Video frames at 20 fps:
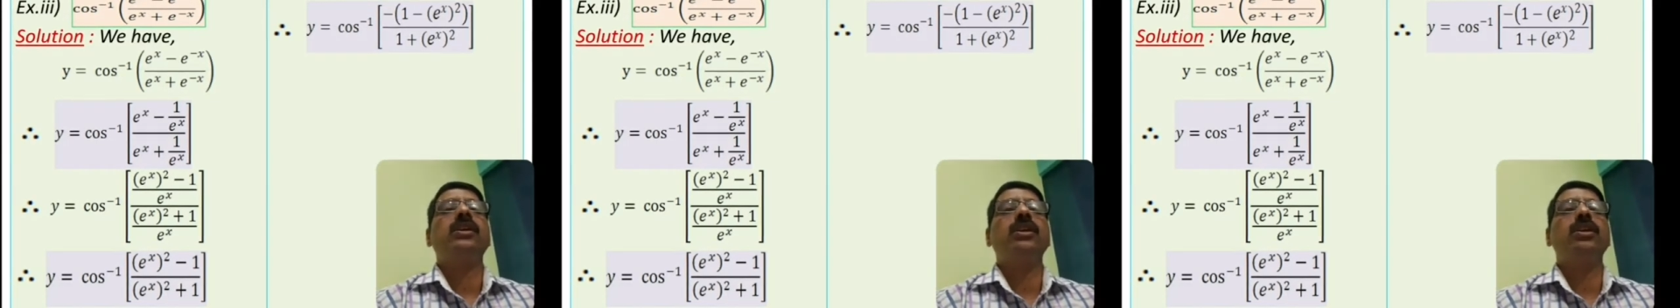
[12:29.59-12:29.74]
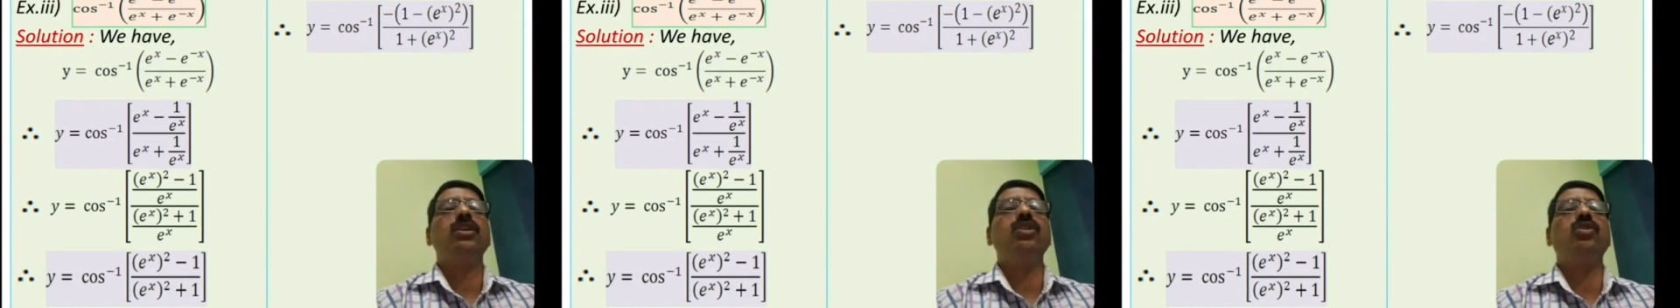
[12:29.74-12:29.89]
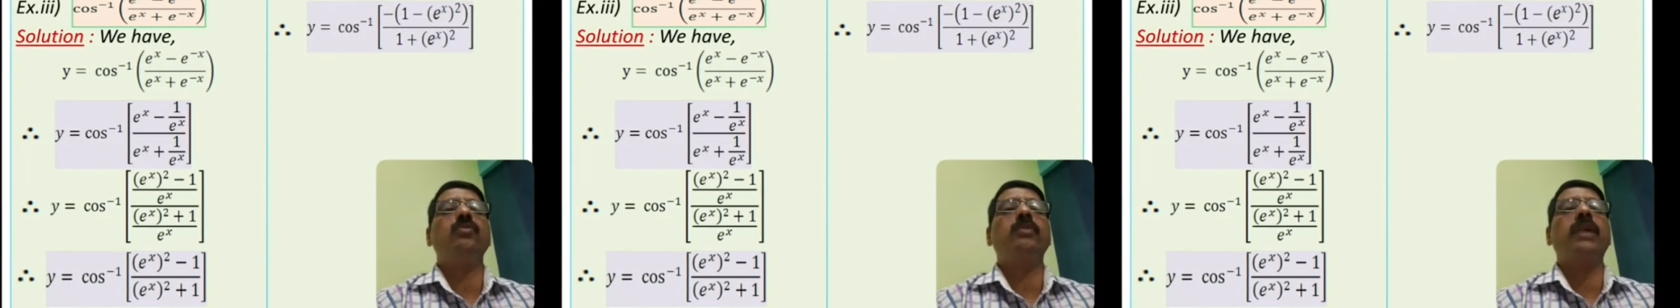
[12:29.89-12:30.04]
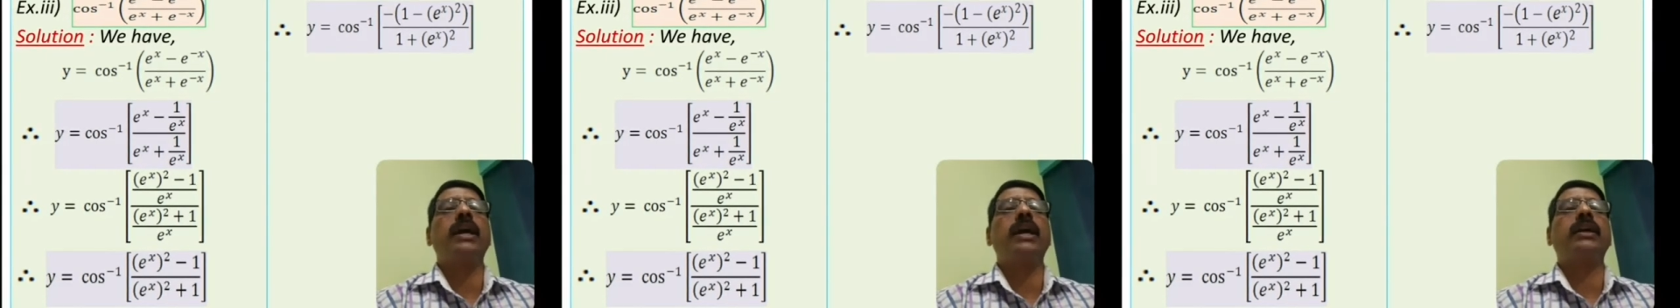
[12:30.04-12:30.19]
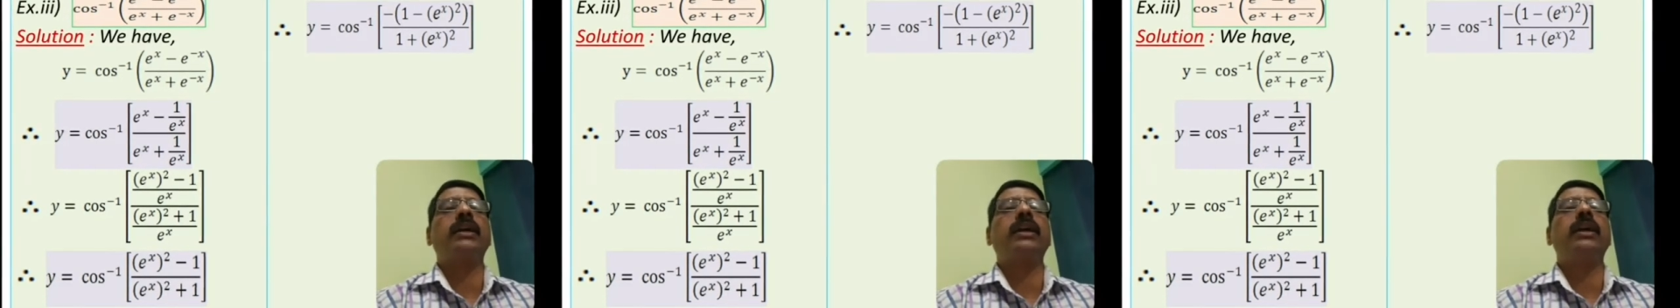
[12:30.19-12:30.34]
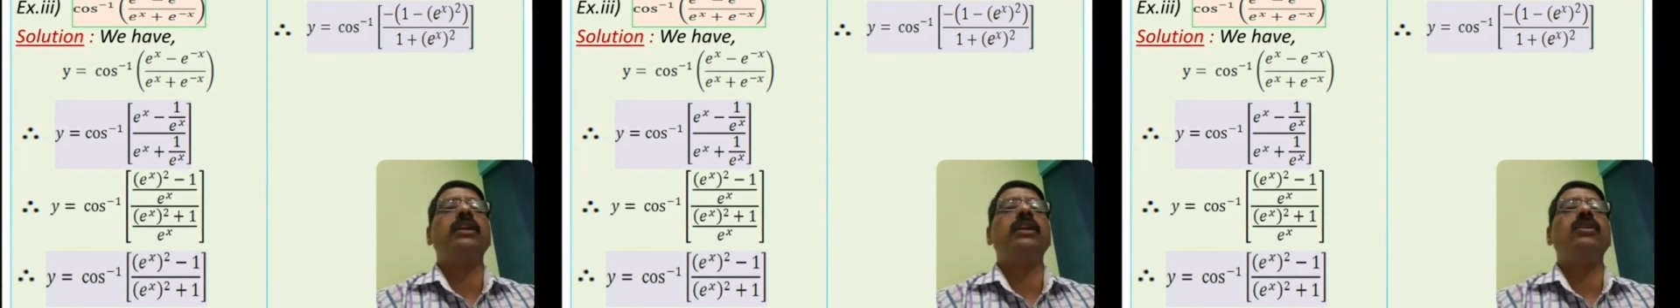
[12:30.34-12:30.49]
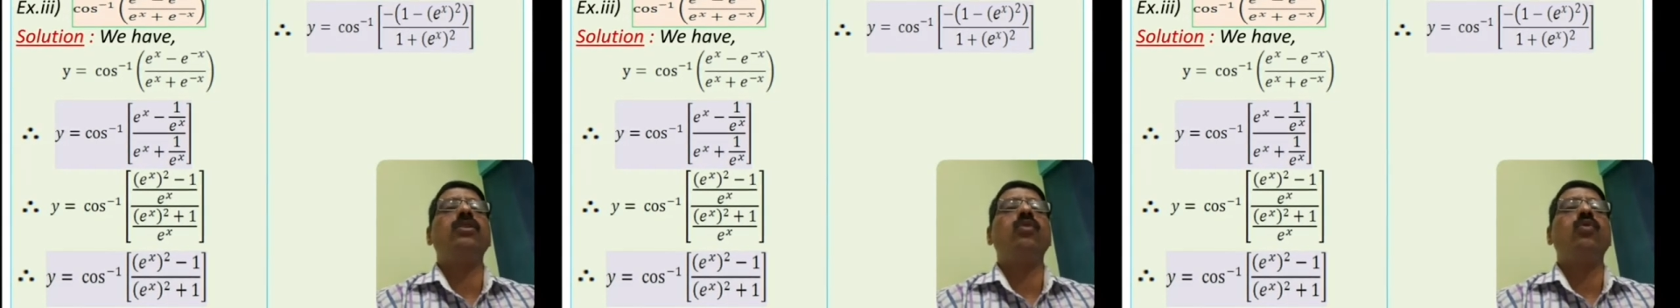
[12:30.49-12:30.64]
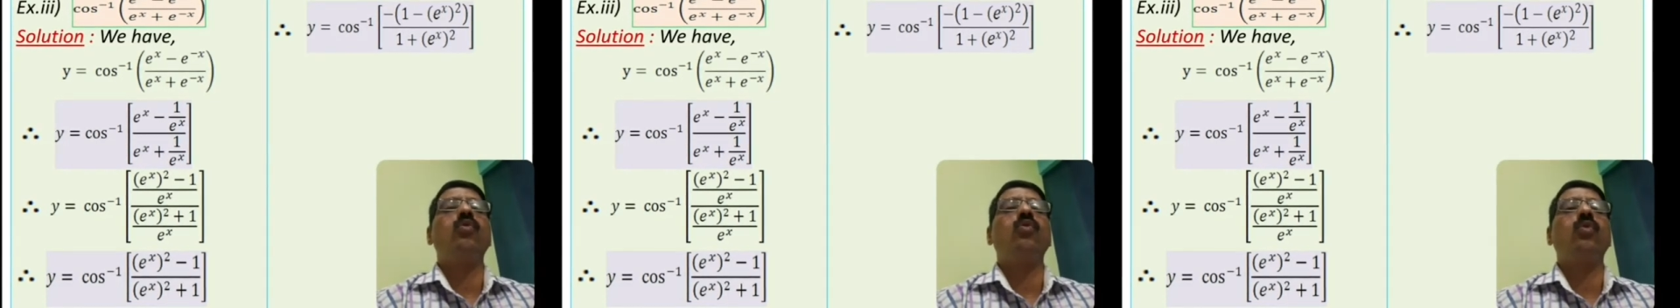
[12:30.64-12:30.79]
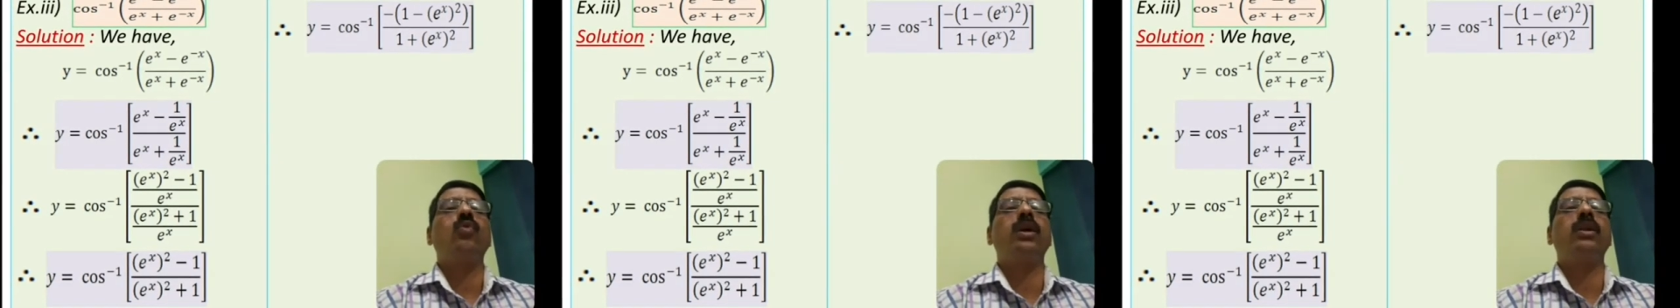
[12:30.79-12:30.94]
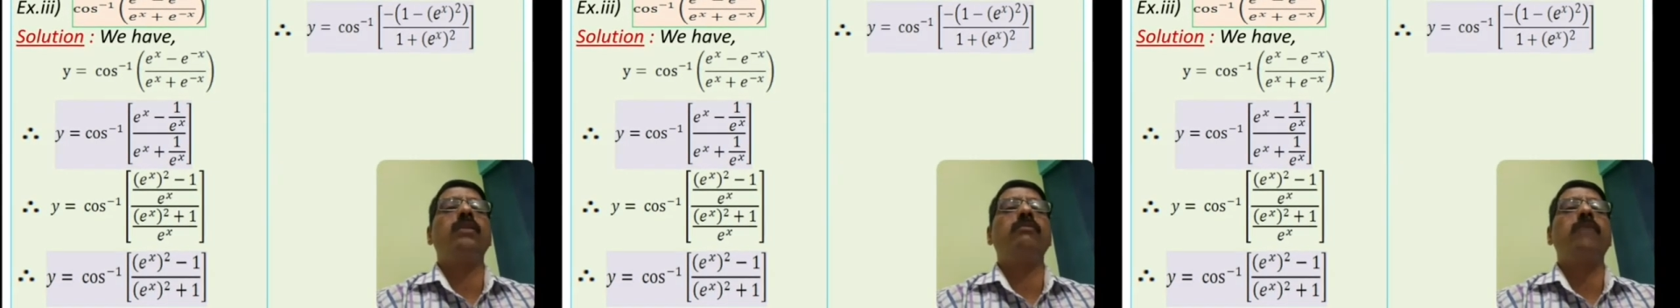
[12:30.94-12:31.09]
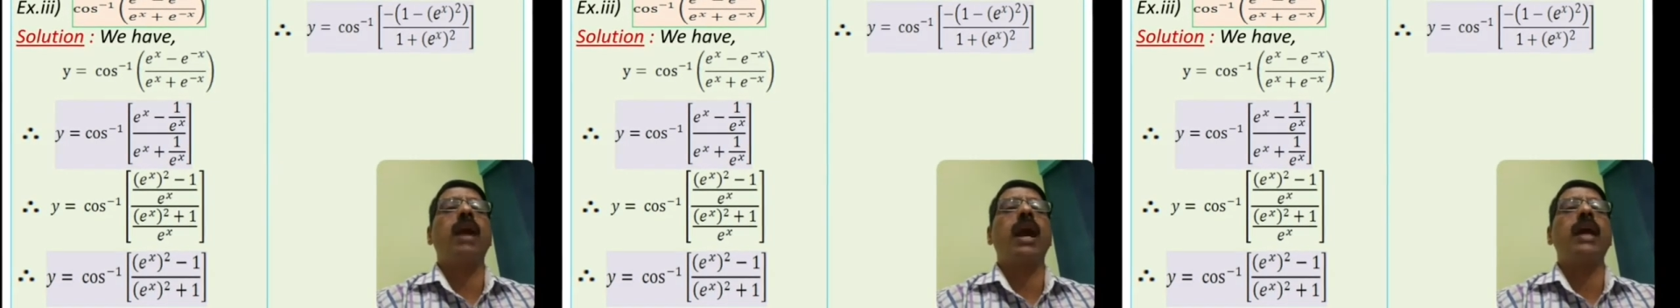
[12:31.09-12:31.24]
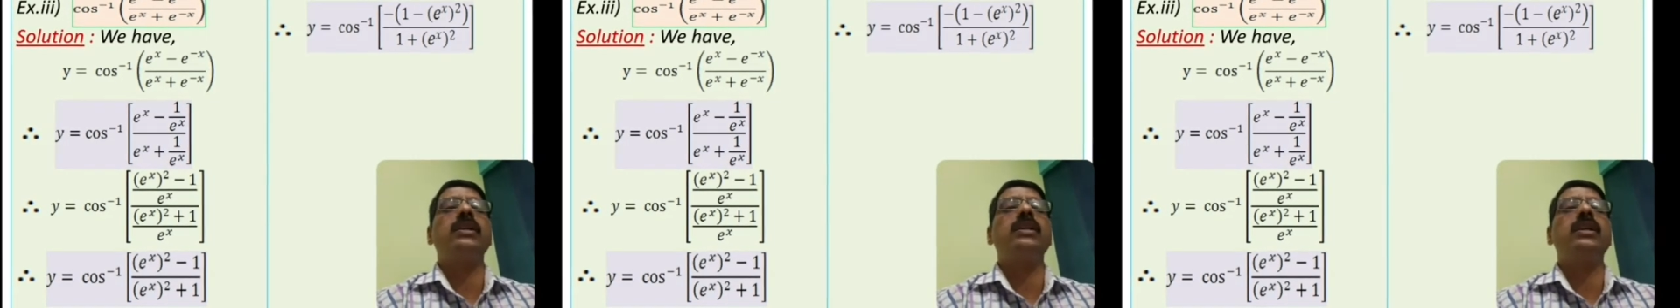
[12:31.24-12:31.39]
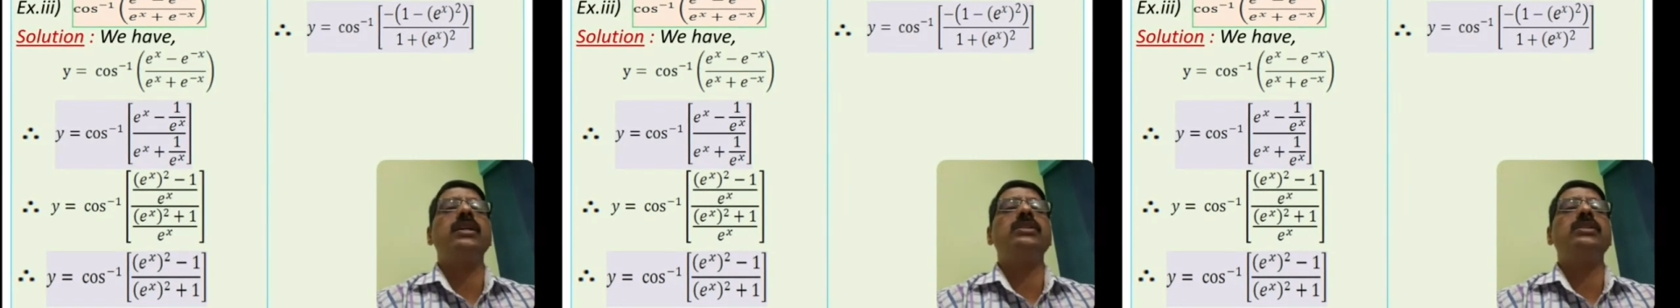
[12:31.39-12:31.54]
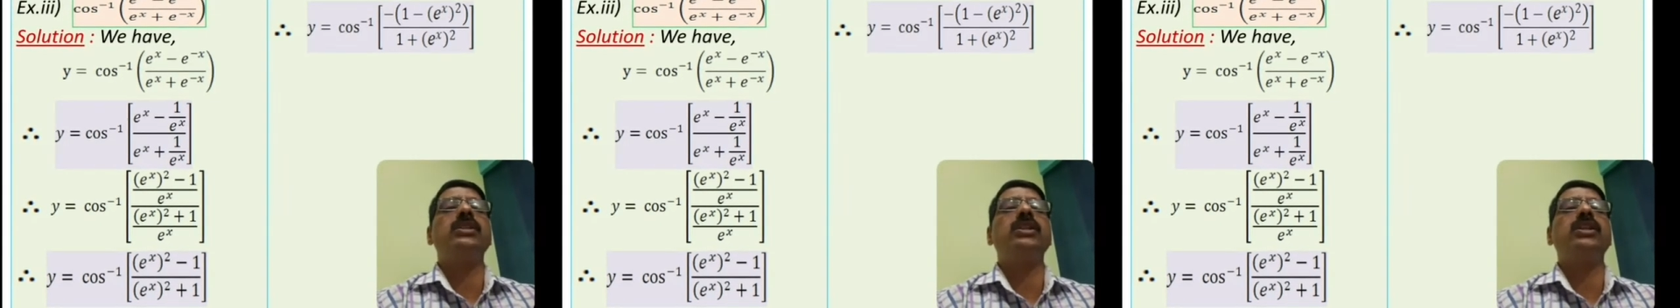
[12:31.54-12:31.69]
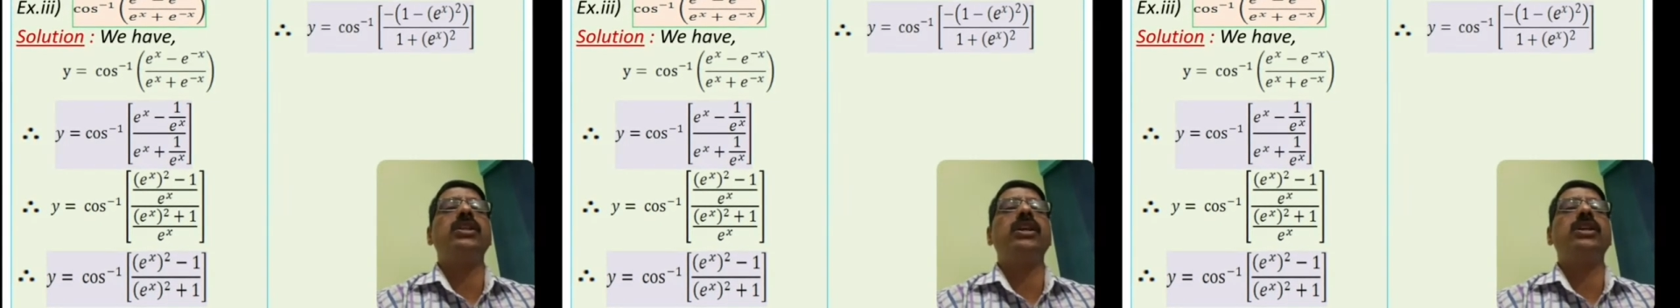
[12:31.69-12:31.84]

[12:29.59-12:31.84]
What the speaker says: into bracket 1 minus e